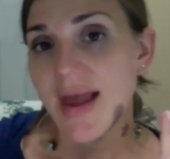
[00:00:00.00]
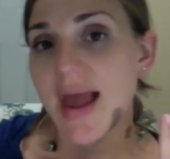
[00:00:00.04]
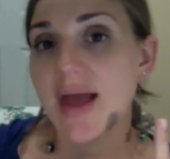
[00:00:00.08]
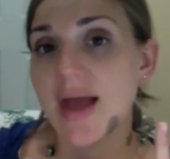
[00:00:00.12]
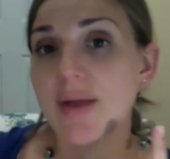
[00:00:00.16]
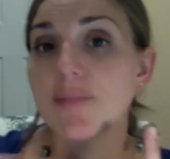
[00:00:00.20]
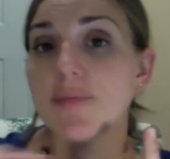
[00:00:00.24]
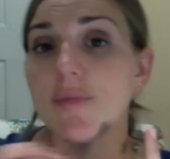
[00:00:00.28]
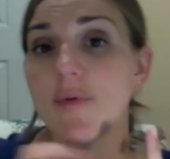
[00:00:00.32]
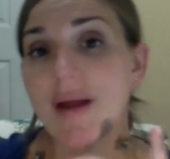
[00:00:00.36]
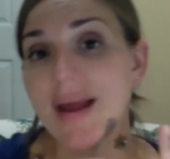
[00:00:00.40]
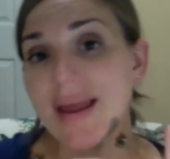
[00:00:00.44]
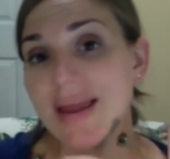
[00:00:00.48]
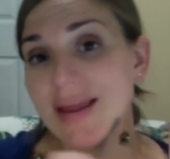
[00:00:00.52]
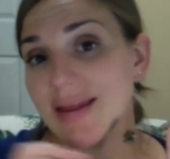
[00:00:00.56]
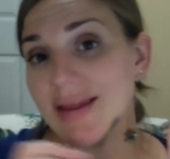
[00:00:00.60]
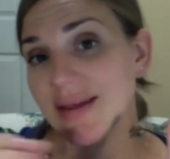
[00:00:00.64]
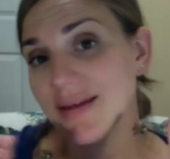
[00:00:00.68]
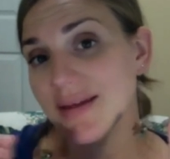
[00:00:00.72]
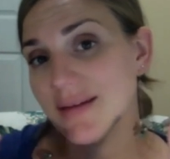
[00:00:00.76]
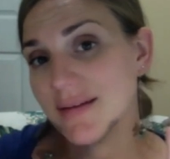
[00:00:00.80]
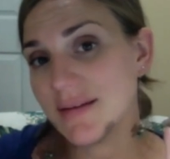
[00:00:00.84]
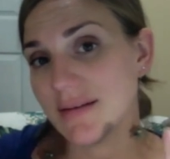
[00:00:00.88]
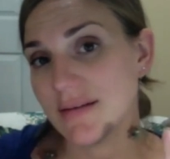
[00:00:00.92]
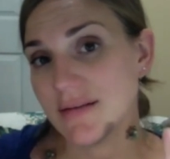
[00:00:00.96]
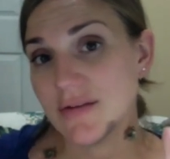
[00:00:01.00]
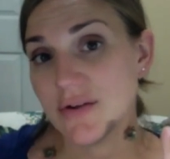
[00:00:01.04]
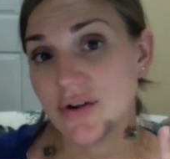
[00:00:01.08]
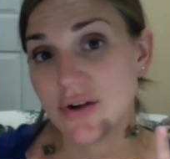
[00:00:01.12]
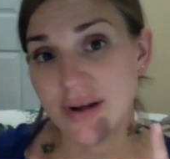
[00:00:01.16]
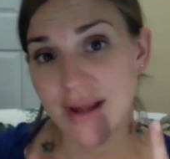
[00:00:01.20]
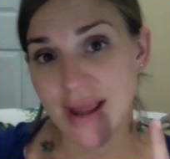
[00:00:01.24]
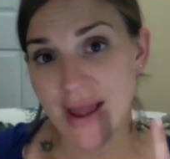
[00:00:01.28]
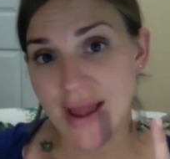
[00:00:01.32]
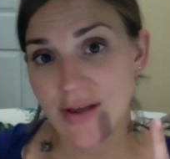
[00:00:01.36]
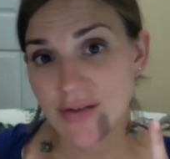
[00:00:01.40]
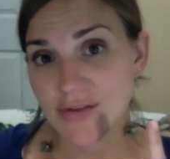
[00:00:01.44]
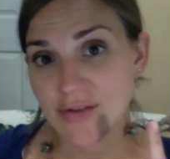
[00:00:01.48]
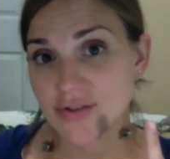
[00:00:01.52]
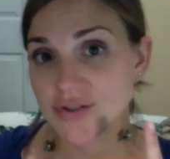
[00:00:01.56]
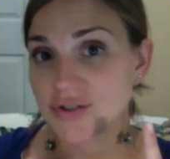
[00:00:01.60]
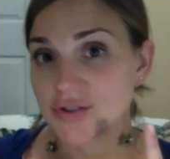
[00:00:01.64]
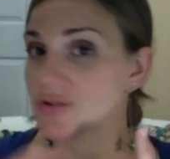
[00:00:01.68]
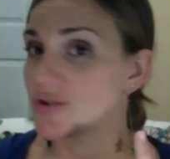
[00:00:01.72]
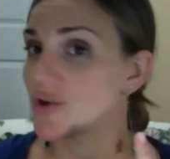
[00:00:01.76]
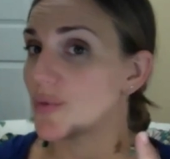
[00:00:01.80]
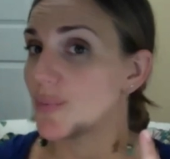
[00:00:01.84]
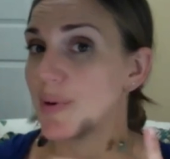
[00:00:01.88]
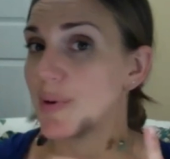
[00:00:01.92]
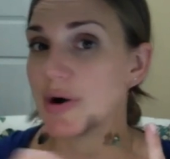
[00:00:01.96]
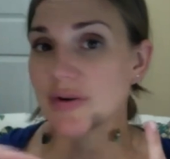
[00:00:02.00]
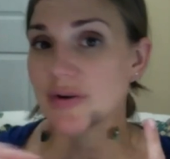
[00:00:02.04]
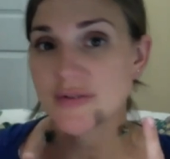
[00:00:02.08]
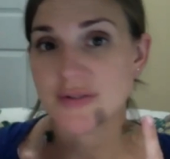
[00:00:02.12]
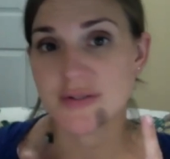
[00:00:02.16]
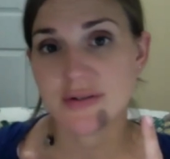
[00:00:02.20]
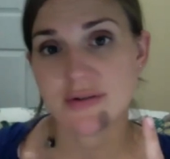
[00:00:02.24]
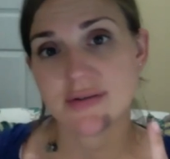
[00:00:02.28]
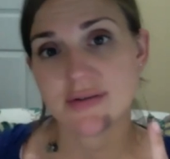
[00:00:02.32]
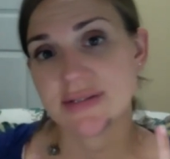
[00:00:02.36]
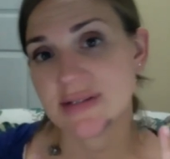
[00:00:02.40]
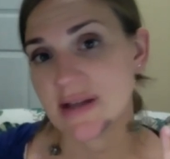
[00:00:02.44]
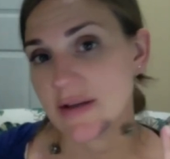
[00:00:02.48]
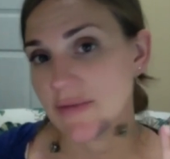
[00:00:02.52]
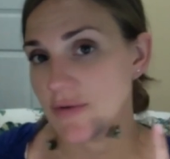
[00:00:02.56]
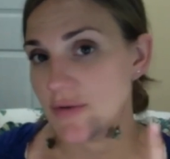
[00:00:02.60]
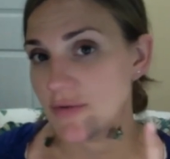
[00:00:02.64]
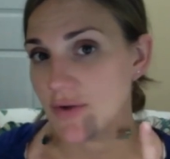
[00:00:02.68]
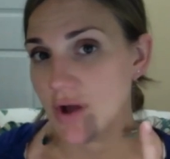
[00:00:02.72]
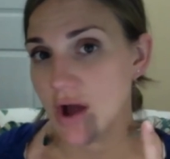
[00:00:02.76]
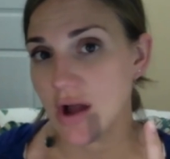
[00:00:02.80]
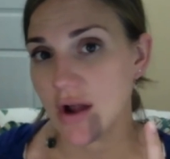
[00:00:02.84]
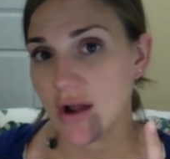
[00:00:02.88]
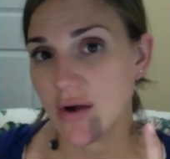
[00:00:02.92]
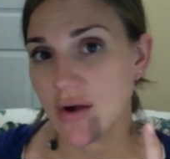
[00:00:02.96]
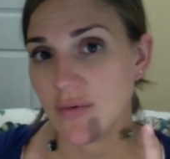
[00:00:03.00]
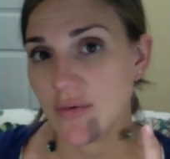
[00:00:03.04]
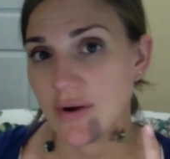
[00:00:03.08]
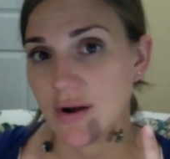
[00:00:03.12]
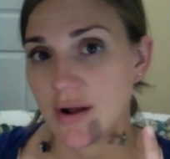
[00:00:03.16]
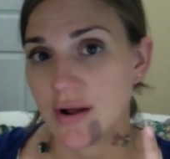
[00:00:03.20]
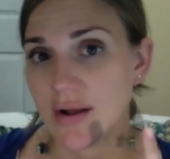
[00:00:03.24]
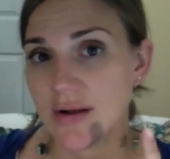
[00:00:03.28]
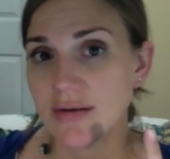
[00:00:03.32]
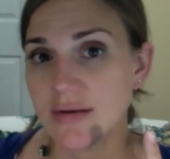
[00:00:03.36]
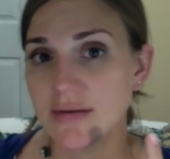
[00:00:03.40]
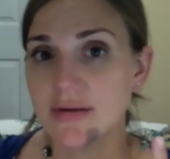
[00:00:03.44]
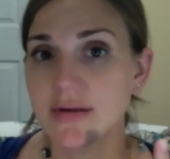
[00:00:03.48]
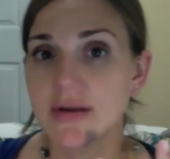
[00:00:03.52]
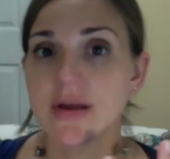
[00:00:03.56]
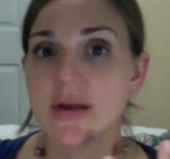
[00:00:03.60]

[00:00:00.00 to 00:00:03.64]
and write in your calendar, your personal stuff you've got going on,